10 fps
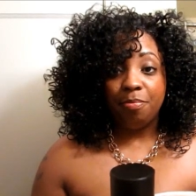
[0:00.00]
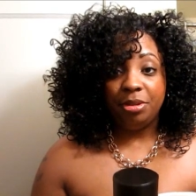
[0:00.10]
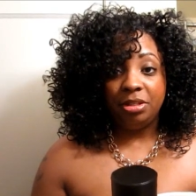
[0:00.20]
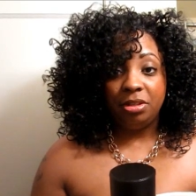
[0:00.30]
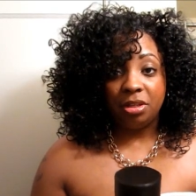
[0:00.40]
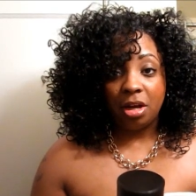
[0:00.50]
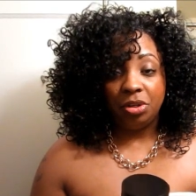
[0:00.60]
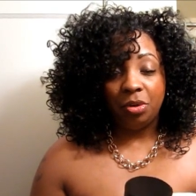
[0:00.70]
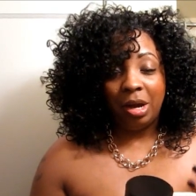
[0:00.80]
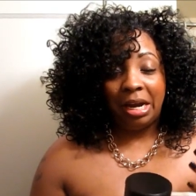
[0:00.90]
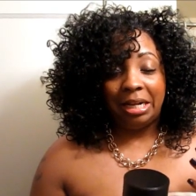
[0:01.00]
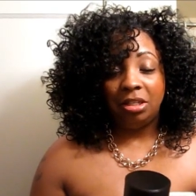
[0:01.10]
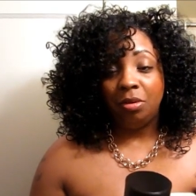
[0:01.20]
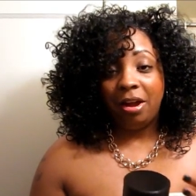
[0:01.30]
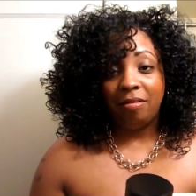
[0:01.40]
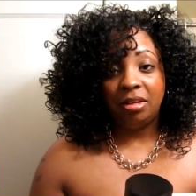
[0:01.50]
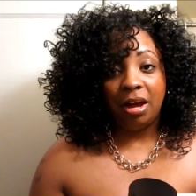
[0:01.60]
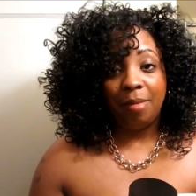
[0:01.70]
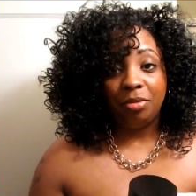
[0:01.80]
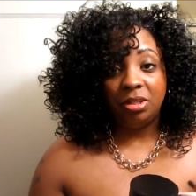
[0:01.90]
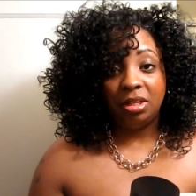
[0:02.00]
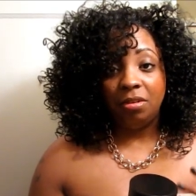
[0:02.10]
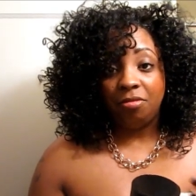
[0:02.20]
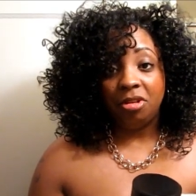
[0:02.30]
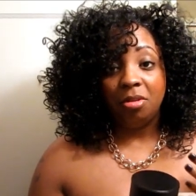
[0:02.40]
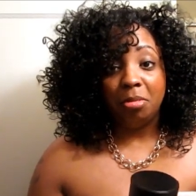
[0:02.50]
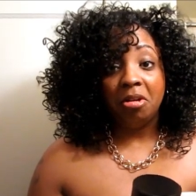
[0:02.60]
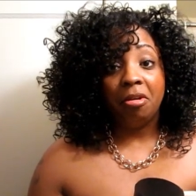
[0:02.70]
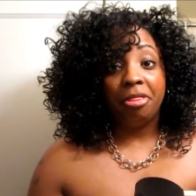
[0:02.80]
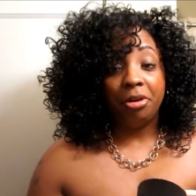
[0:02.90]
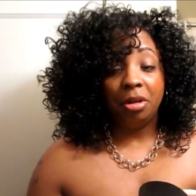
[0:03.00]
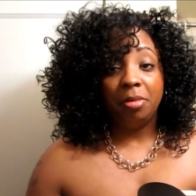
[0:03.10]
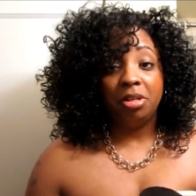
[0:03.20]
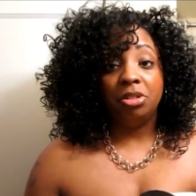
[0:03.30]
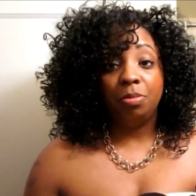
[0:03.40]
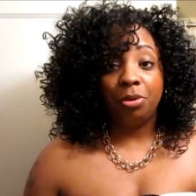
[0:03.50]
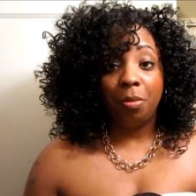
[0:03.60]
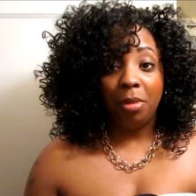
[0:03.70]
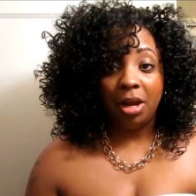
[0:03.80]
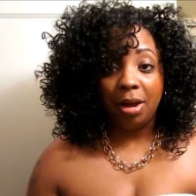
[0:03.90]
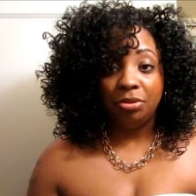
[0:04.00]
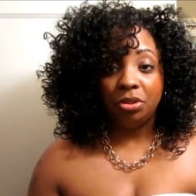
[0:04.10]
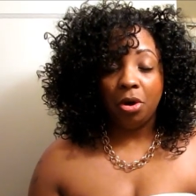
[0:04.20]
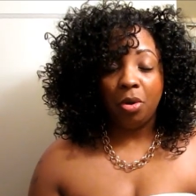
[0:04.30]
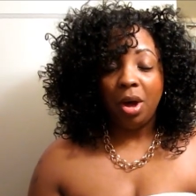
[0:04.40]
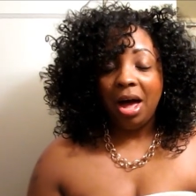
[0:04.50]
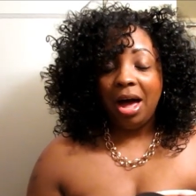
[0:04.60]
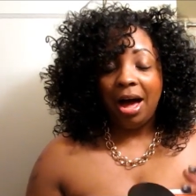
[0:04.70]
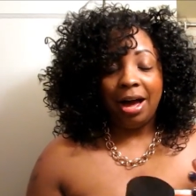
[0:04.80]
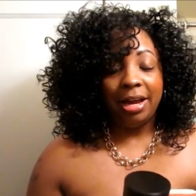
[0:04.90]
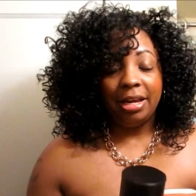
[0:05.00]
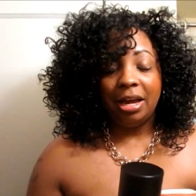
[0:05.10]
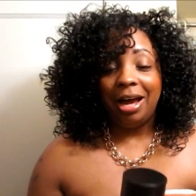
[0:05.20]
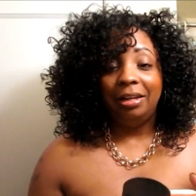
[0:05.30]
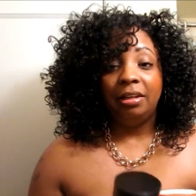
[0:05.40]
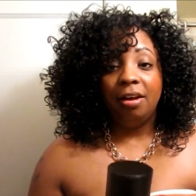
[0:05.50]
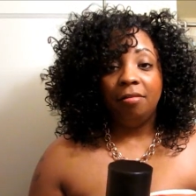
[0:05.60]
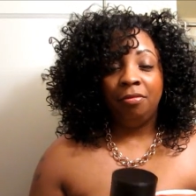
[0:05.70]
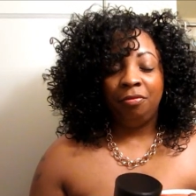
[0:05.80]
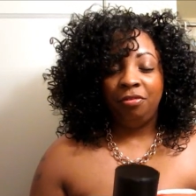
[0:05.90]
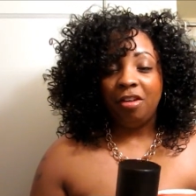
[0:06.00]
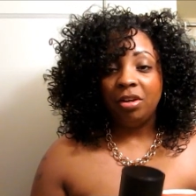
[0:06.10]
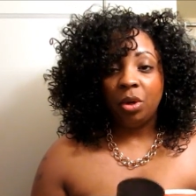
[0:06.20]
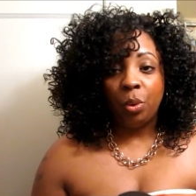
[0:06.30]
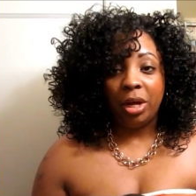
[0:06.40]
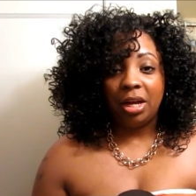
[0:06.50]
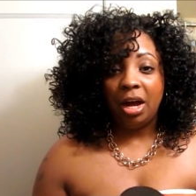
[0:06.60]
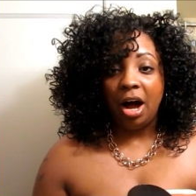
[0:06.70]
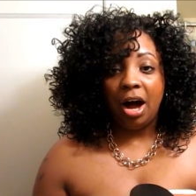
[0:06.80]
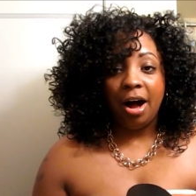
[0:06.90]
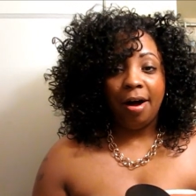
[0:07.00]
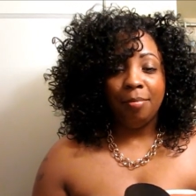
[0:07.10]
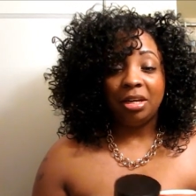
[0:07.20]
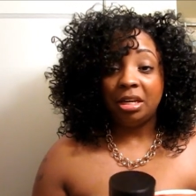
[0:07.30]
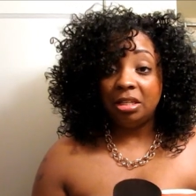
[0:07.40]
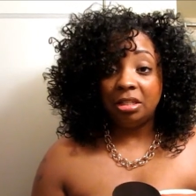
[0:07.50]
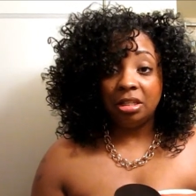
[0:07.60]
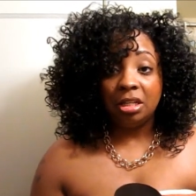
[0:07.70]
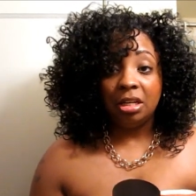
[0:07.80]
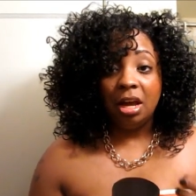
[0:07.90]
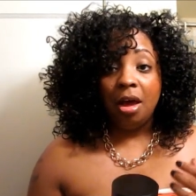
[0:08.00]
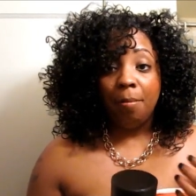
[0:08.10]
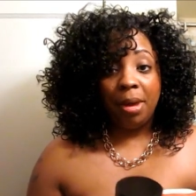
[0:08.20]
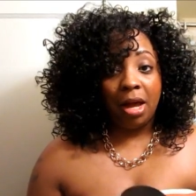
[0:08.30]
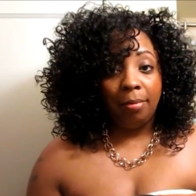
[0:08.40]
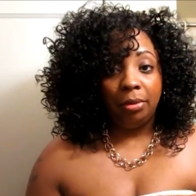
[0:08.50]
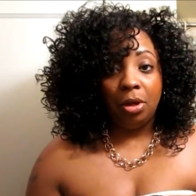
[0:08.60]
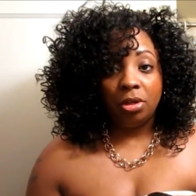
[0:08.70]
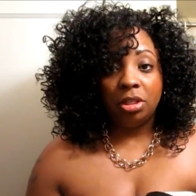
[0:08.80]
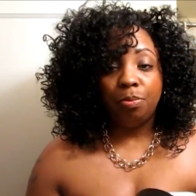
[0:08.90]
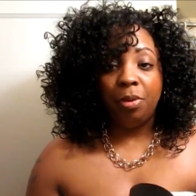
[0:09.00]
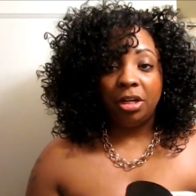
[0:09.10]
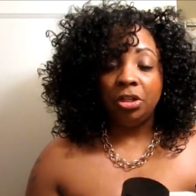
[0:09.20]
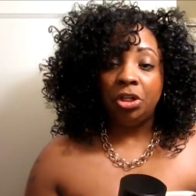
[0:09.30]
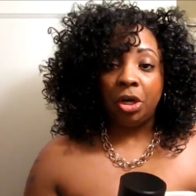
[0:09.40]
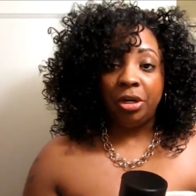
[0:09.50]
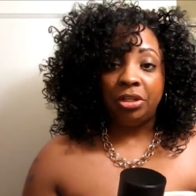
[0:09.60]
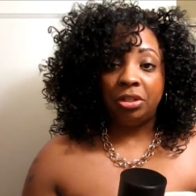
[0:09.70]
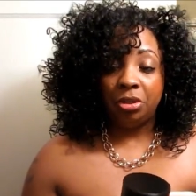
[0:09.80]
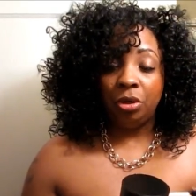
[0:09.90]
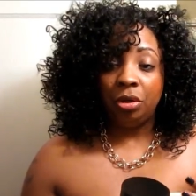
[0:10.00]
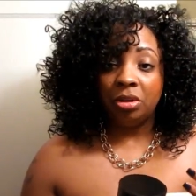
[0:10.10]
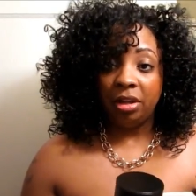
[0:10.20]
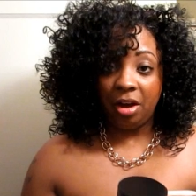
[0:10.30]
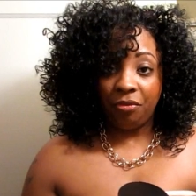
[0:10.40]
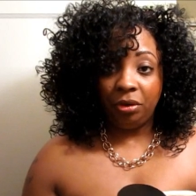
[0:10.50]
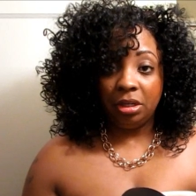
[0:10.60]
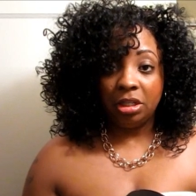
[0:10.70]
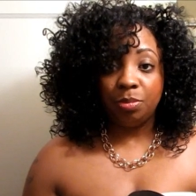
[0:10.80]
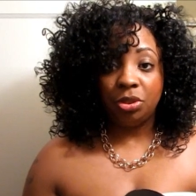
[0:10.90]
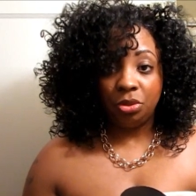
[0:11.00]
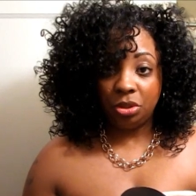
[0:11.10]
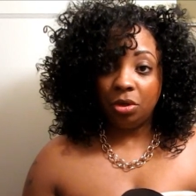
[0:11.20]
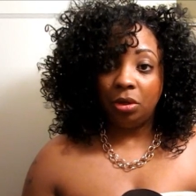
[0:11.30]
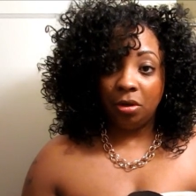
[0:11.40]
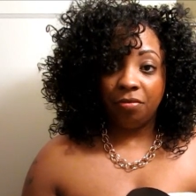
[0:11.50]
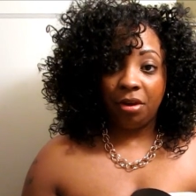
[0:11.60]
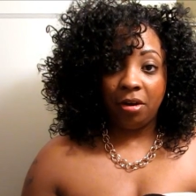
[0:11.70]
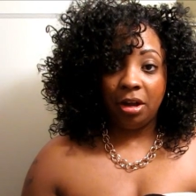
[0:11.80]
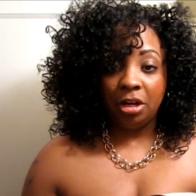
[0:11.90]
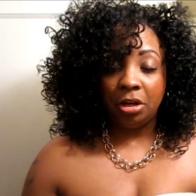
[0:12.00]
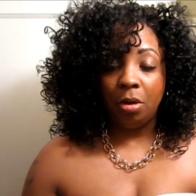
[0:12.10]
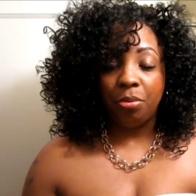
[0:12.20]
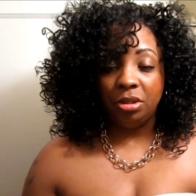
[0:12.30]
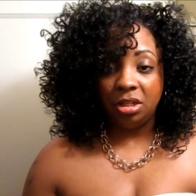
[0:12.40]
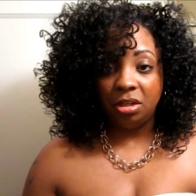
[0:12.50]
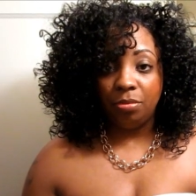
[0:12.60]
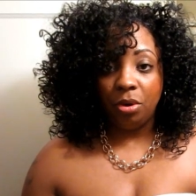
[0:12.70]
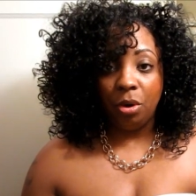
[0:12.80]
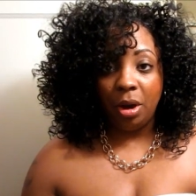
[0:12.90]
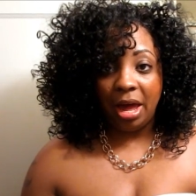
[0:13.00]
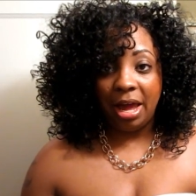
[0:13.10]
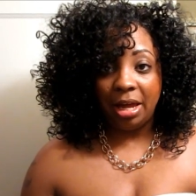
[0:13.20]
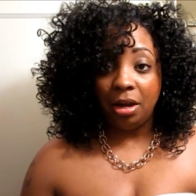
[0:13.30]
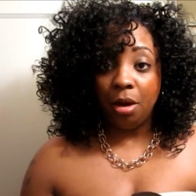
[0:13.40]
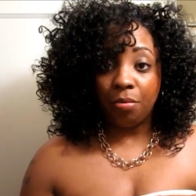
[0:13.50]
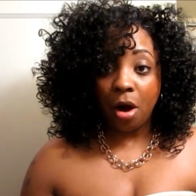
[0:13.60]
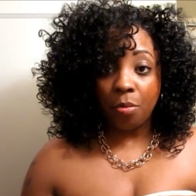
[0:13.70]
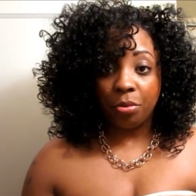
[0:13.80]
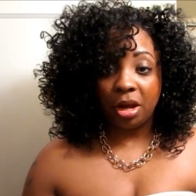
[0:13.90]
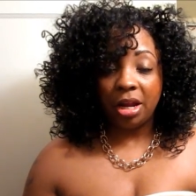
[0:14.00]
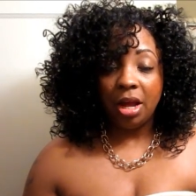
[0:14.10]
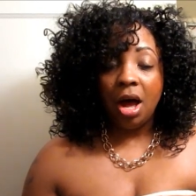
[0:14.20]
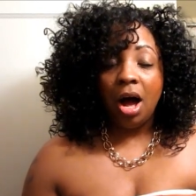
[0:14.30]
busy schedule and I don't have time to sit in front of the mirror 30 minutes to put on makeup. So I love very quick, easy makeup looks, but you know, it still looks effortless, but you still look very, you know, presentable and appropriate,